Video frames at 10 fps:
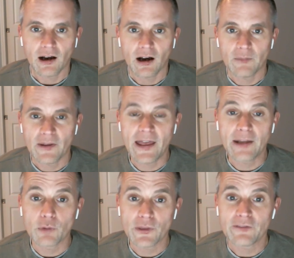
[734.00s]
Um, and
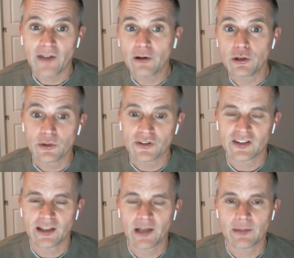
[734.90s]
then within value is
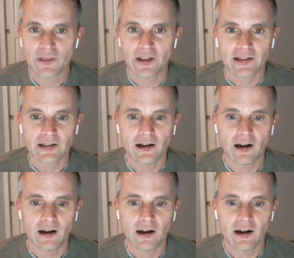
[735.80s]
the same type of thing.